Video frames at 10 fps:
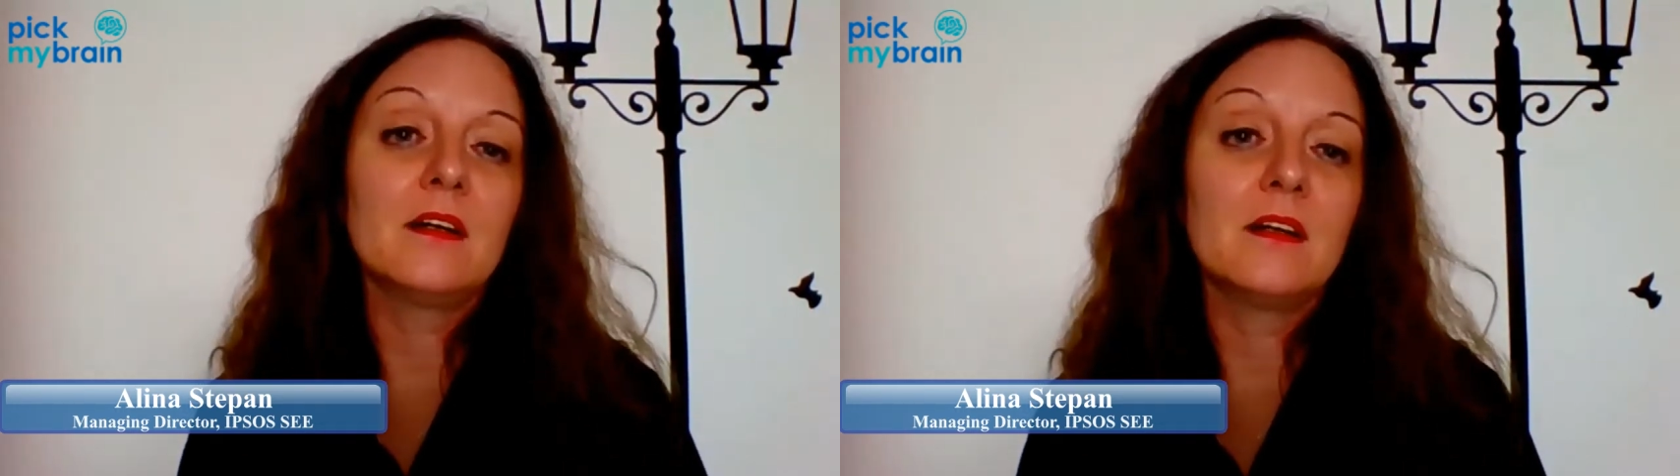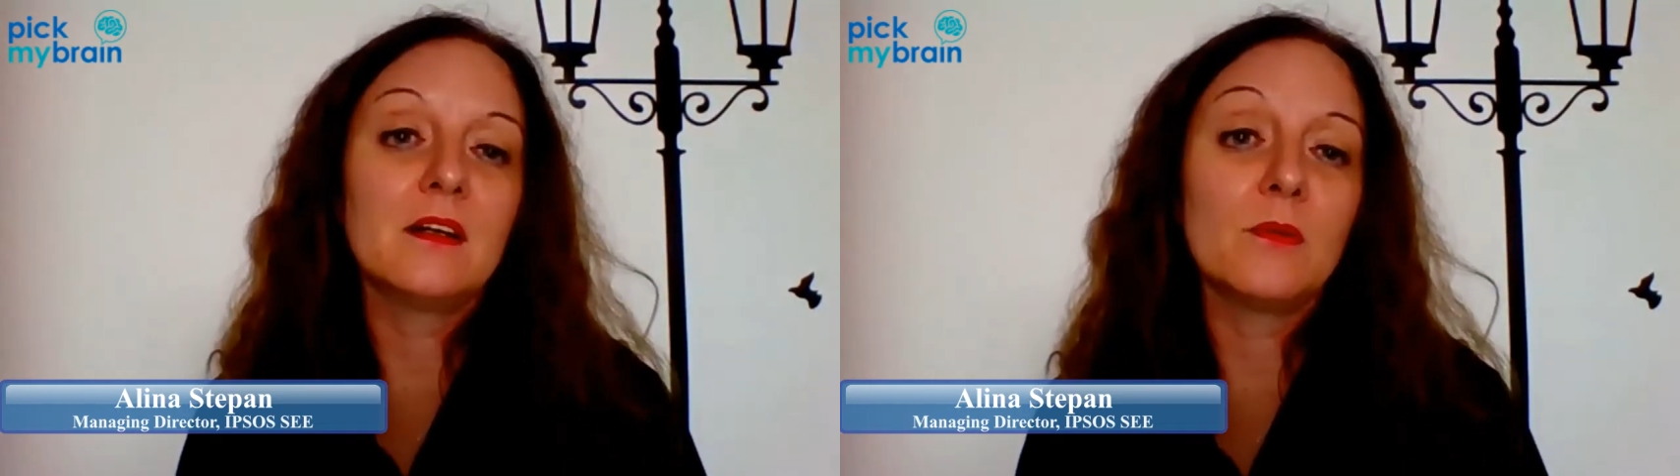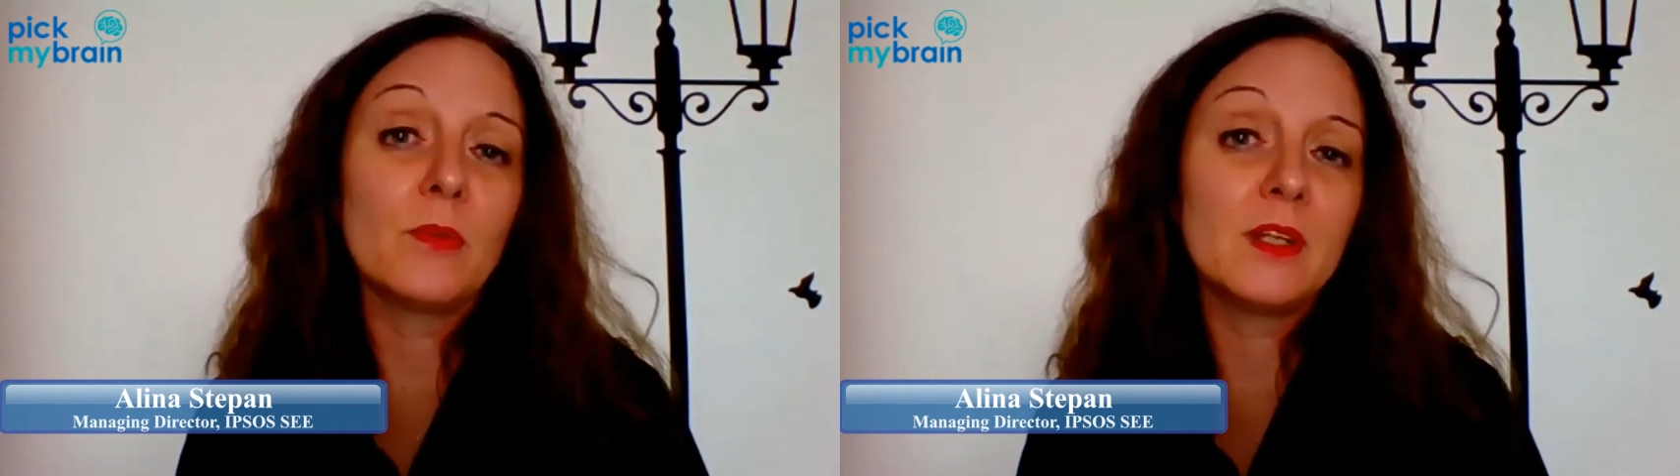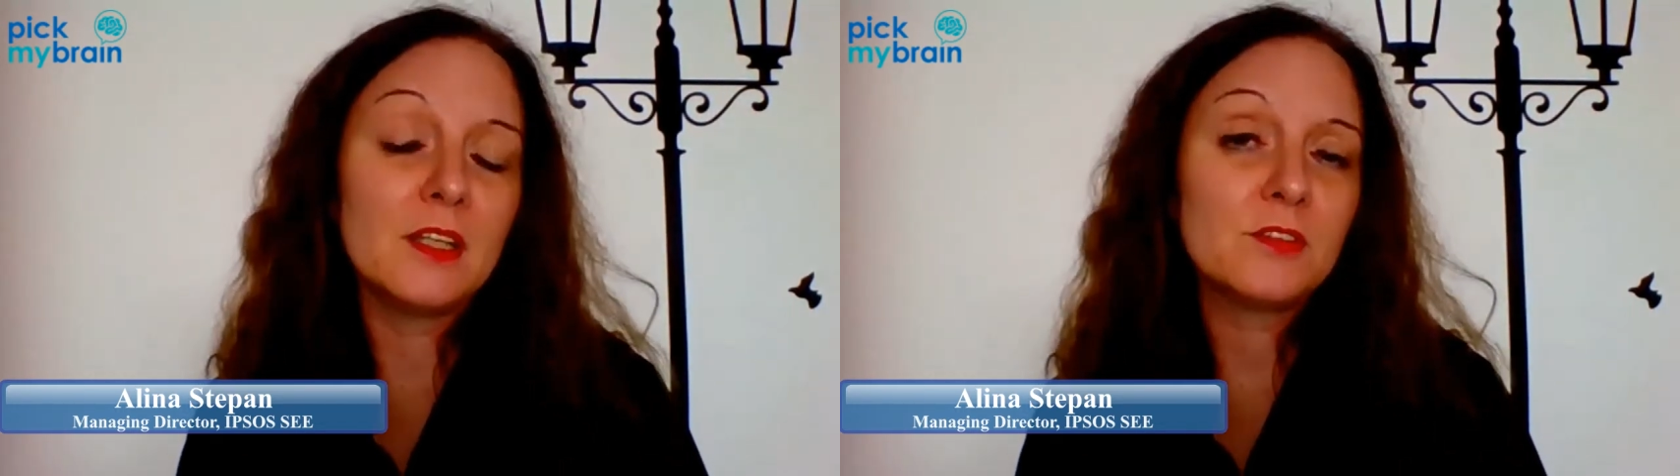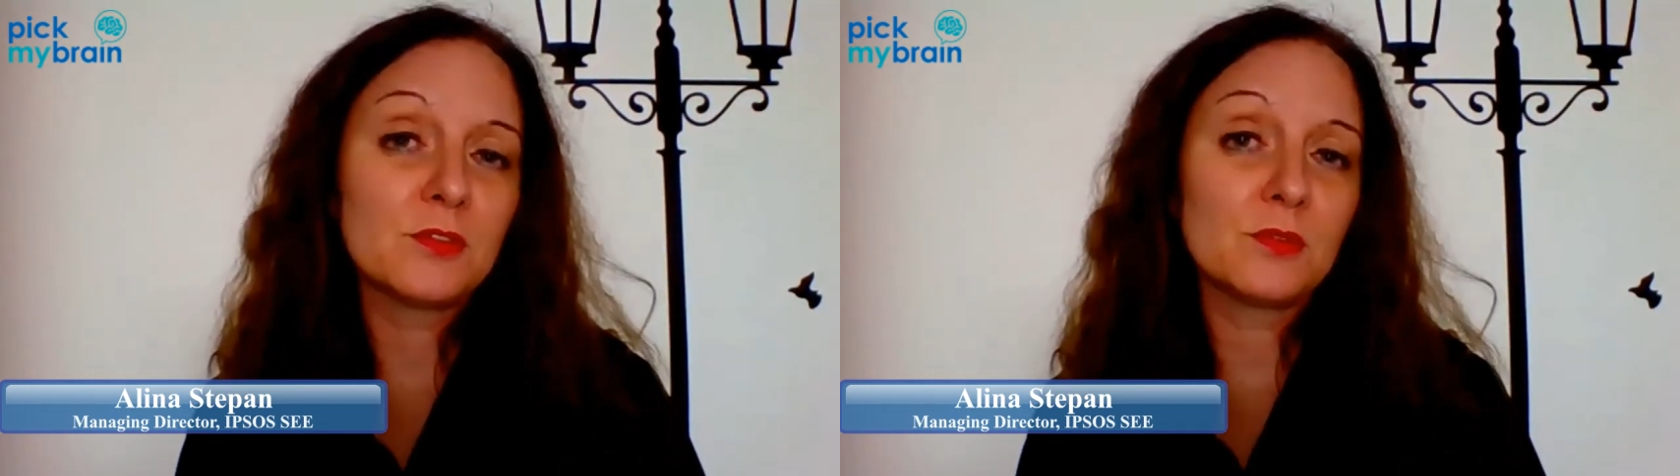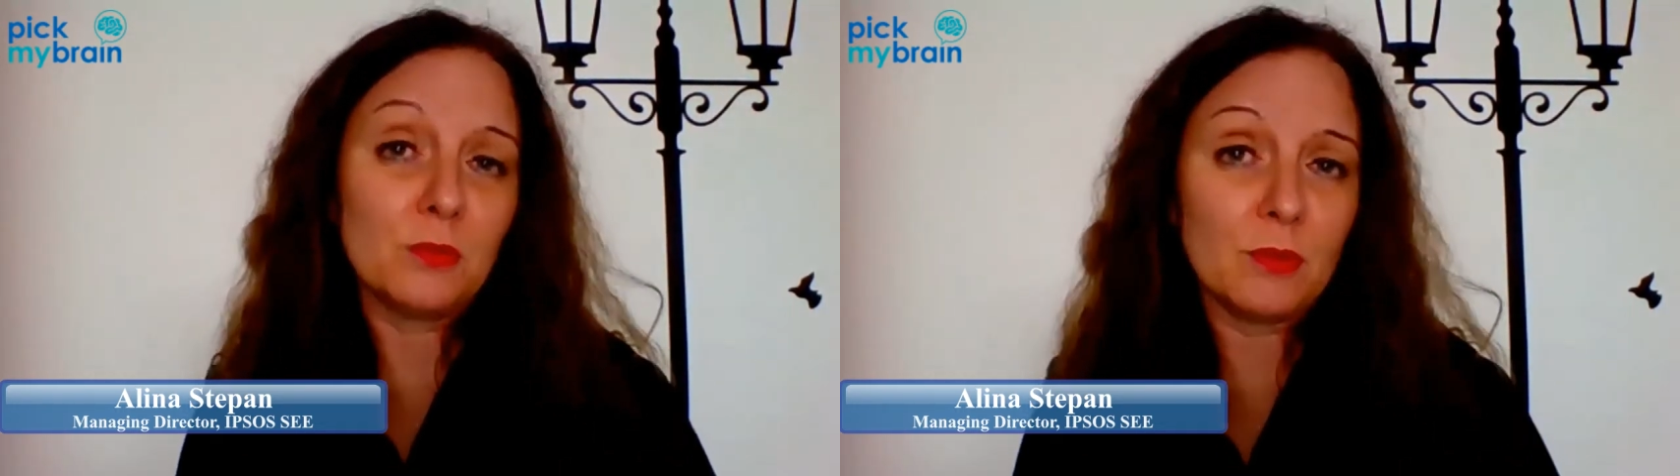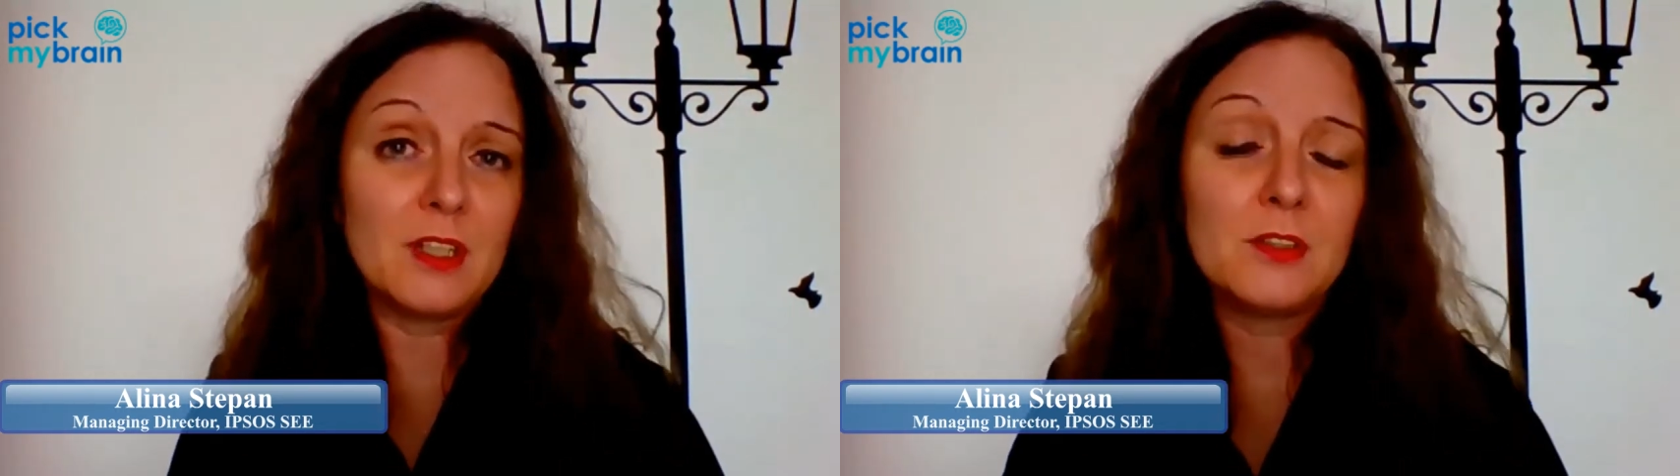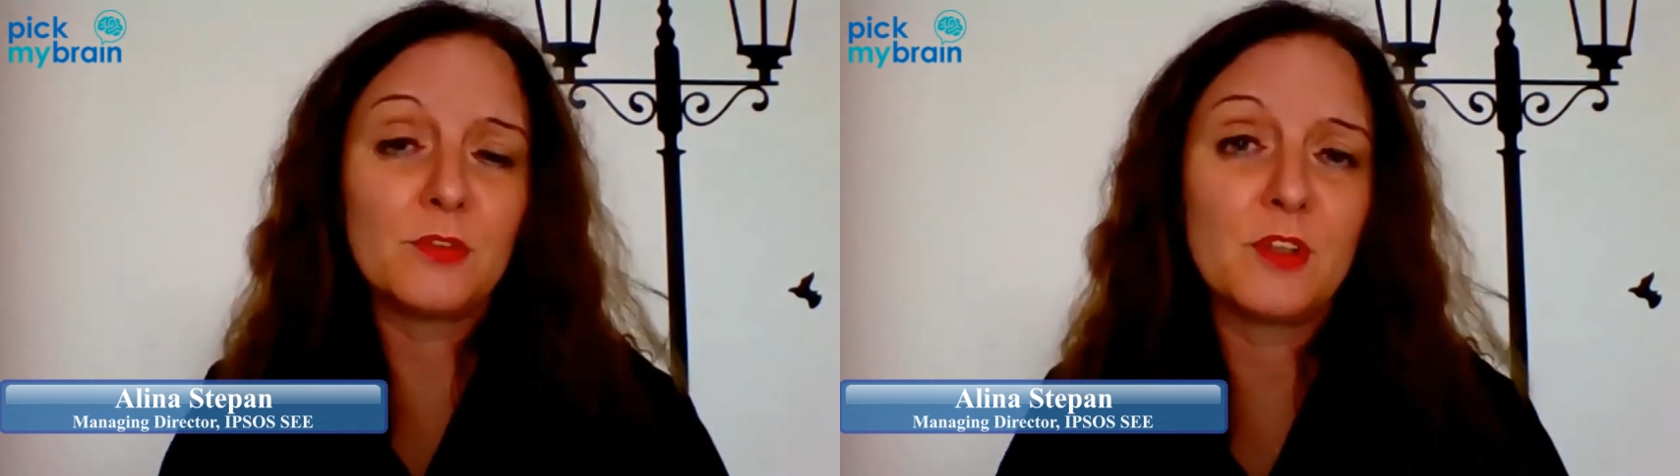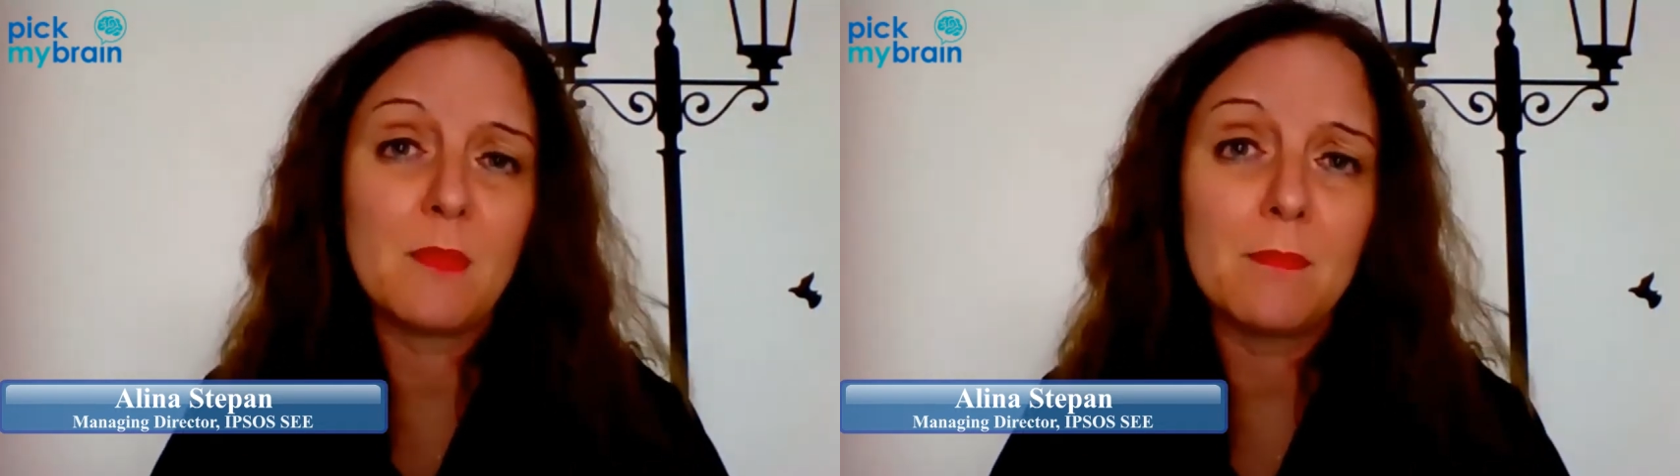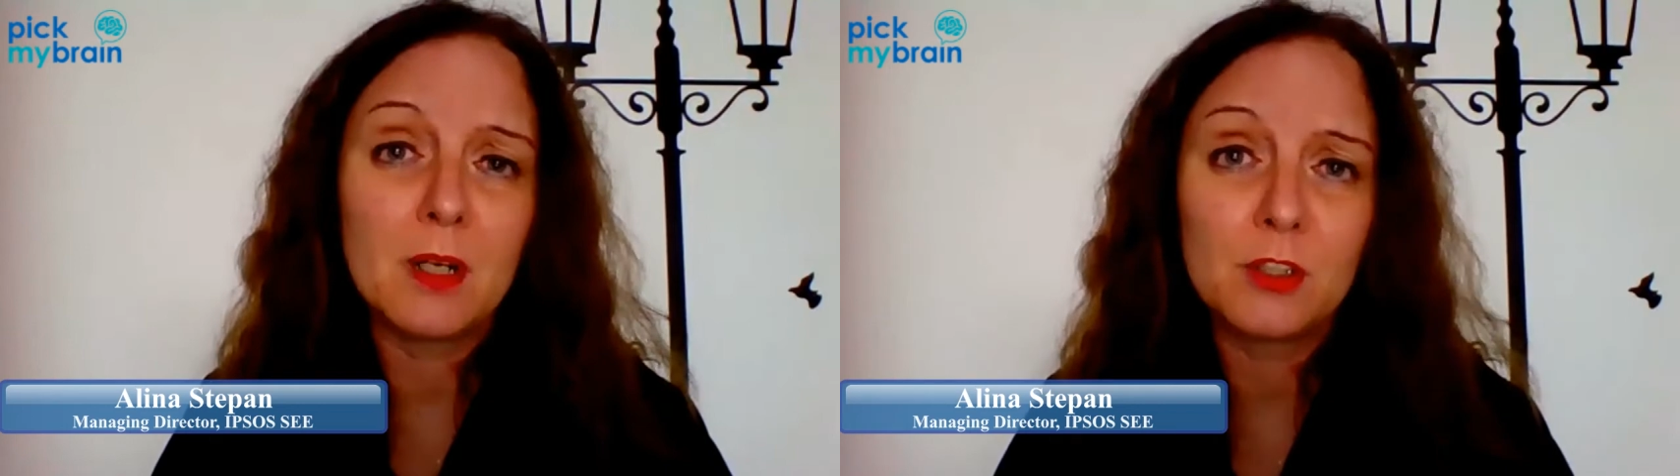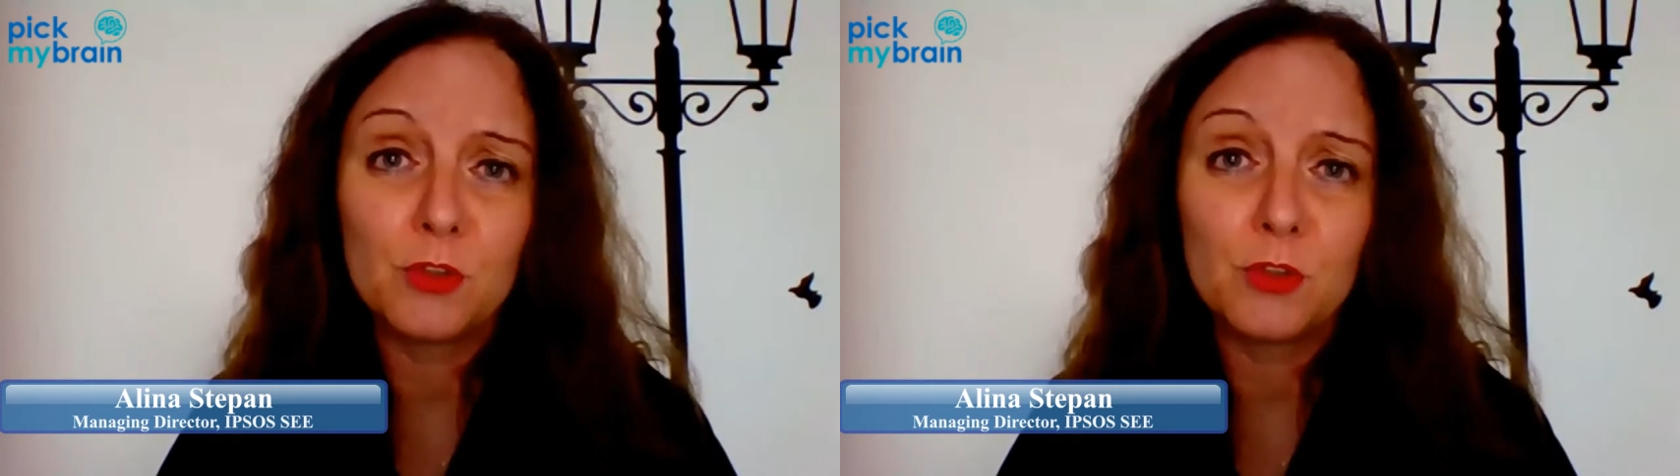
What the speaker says: We need to remember